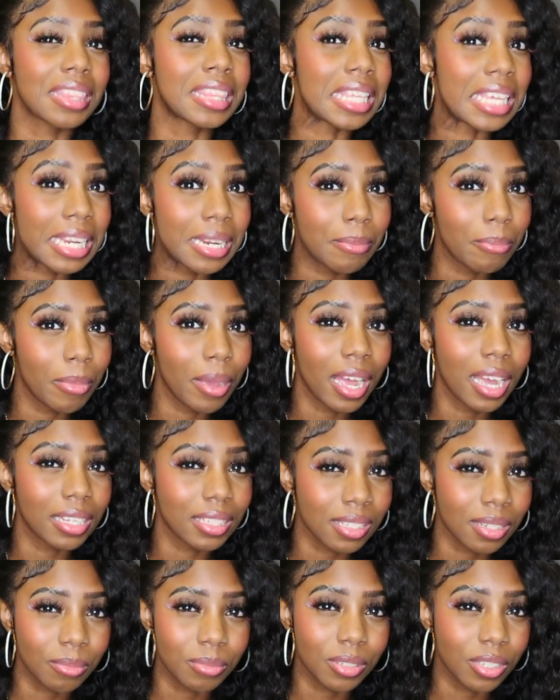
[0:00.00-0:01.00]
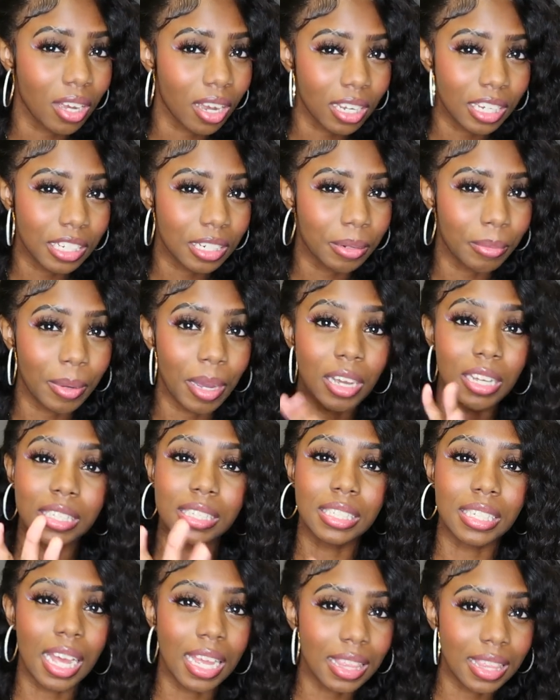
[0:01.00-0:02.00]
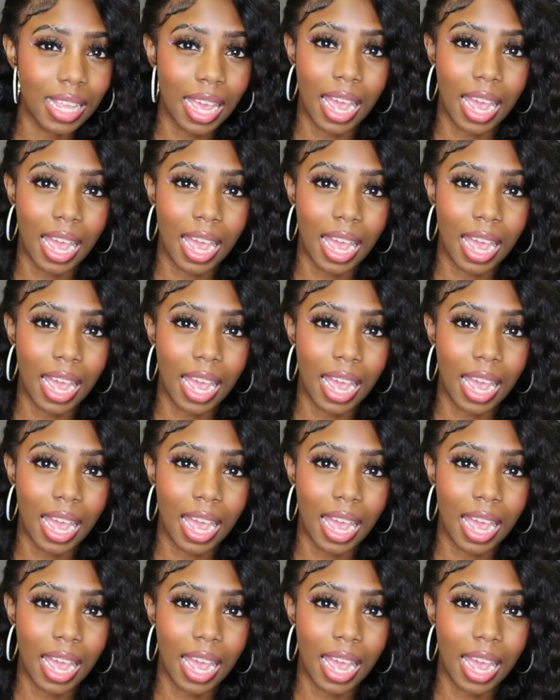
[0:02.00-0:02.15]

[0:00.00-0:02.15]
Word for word: thin bags I'm talking about it's not